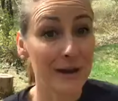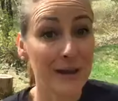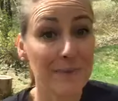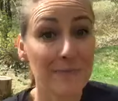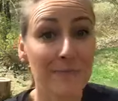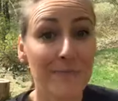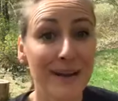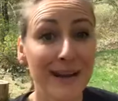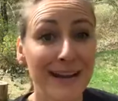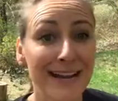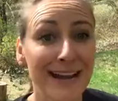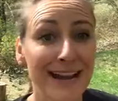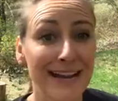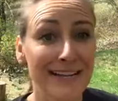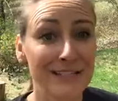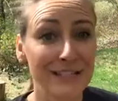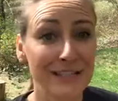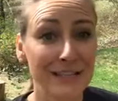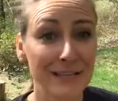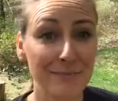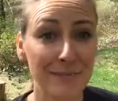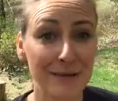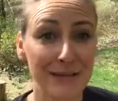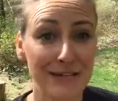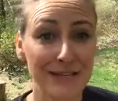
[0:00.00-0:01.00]
it might
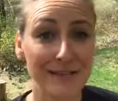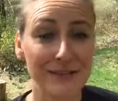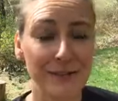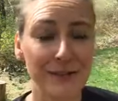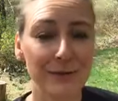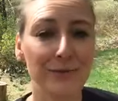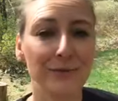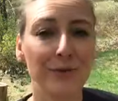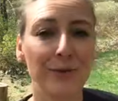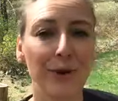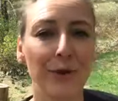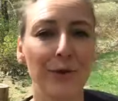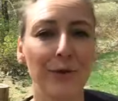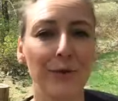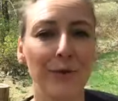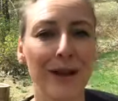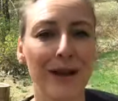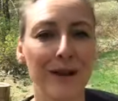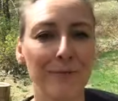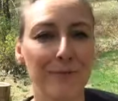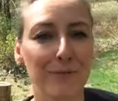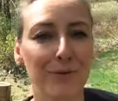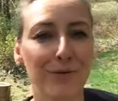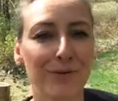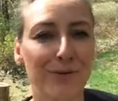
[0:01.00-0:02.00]
actually be to go
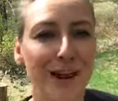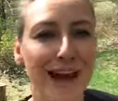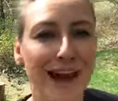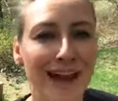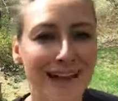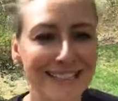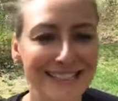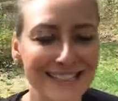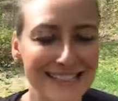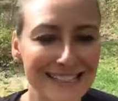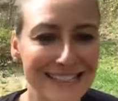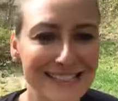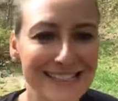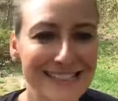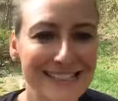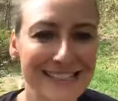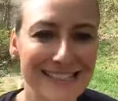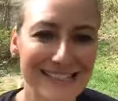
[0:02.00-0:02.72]
and practice